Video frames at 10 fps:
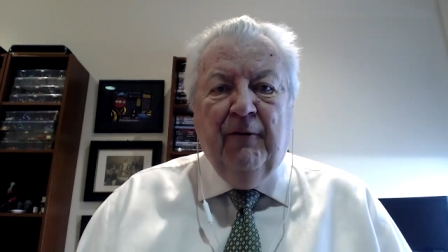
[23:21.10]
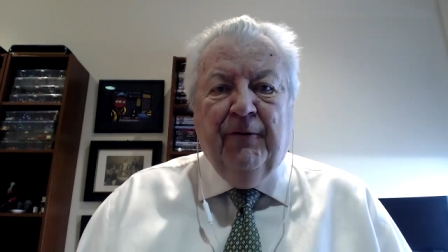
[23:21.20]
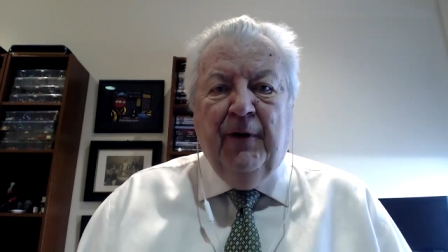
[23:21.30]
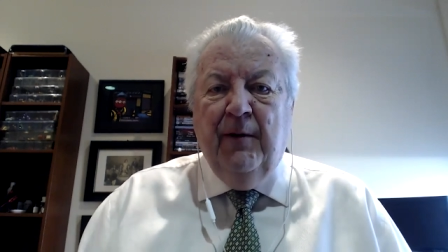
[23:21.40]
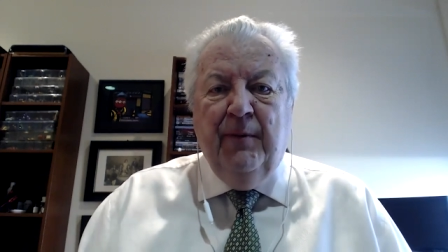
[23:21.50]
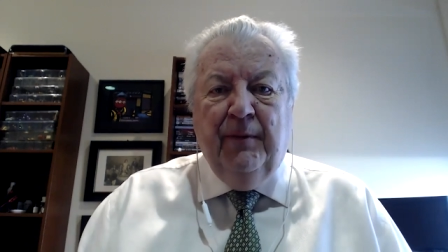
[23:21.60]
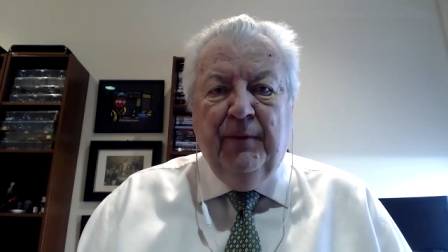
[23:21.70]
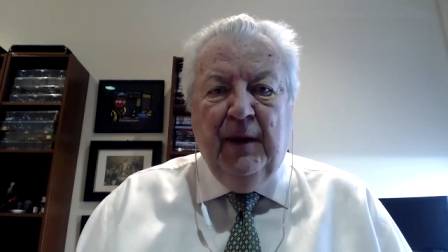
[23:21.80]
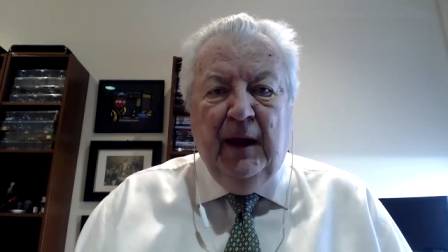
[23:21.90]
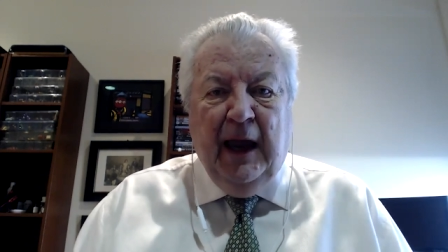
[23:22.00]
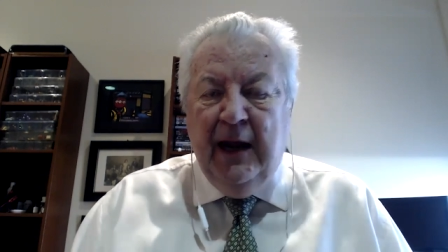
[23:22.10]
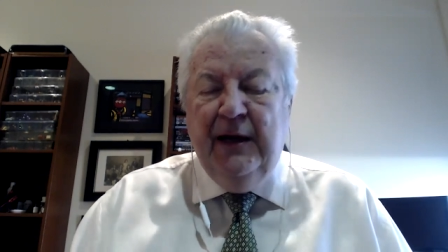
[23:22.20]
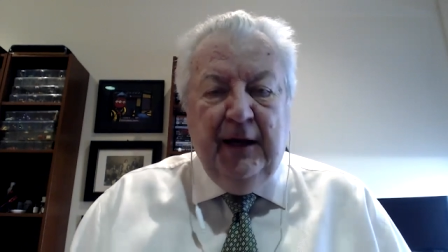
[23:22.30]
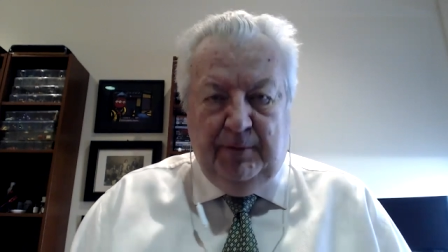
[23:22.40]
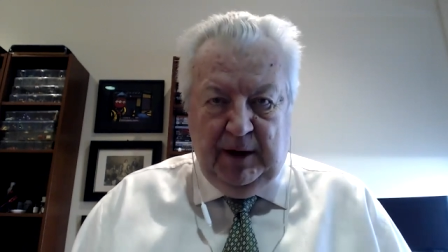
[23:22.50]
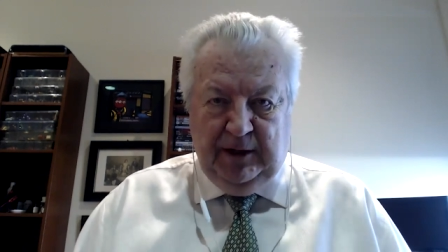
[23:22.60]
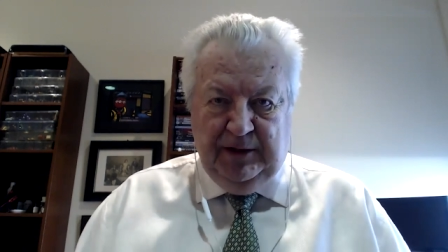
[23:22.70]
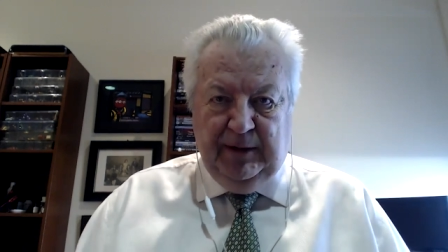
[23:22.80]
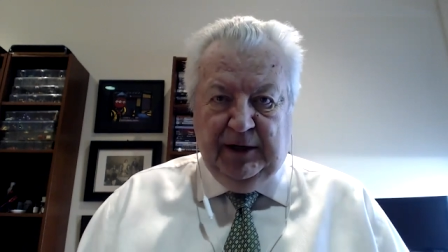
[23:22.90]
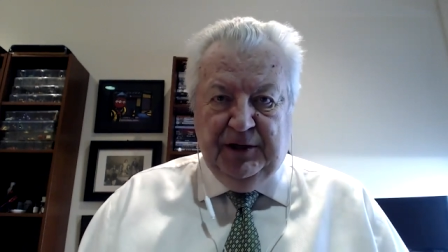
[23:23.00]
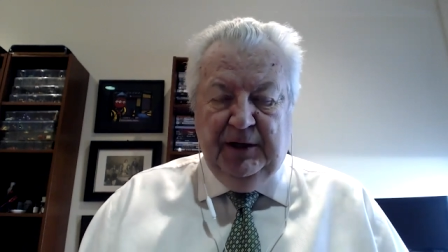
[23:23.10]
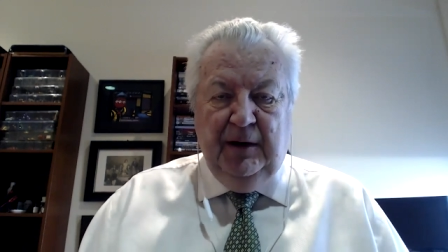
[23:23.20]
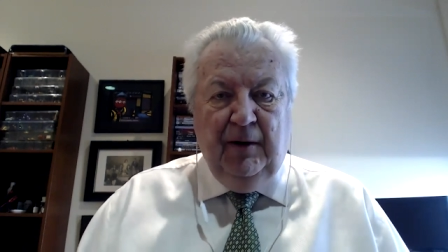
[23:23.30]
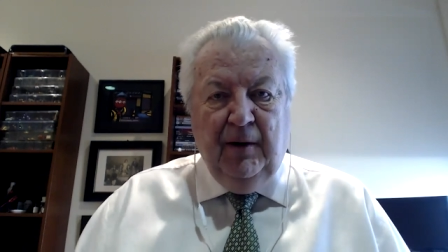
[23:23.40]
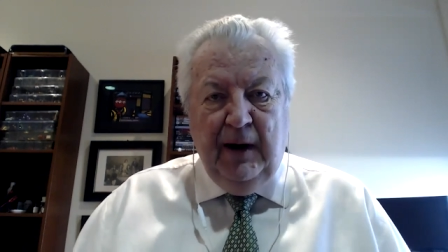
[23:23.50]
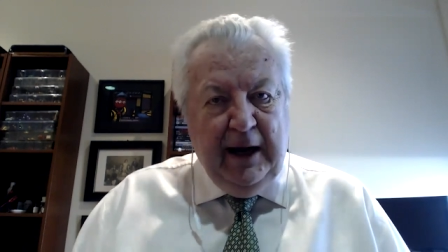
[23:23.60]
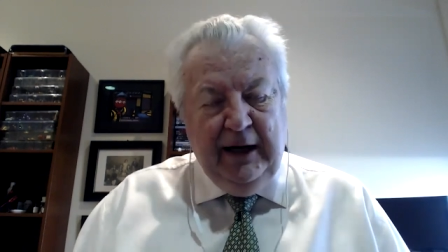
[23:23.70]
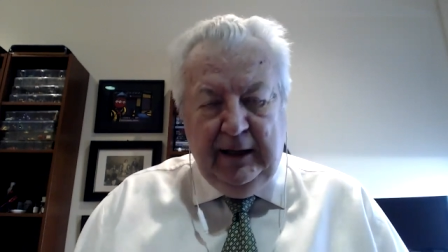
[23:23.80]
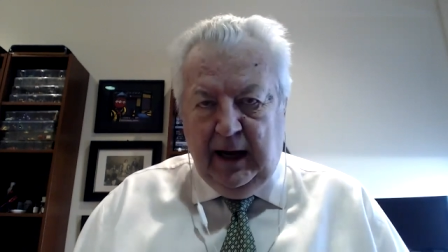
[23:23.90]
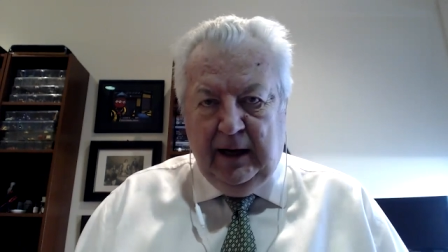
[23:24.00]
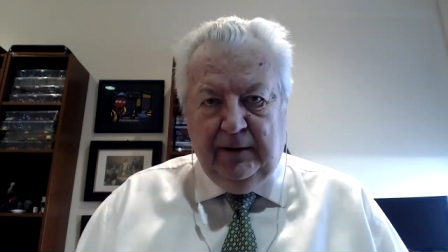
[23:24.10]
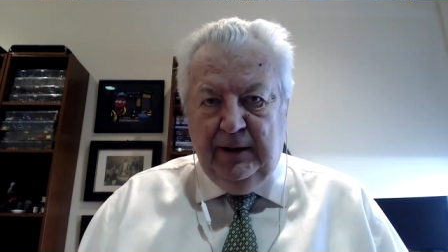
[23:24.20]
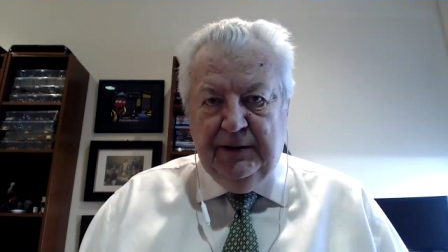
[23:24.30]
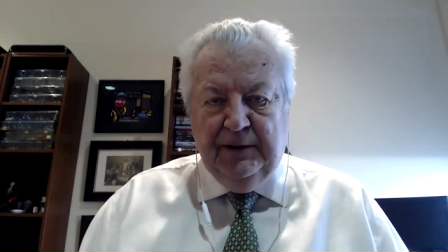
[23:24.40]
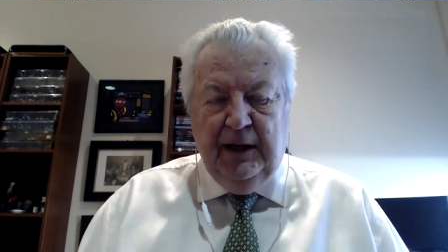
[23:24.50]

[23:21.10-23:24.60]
from any administration or any Congress.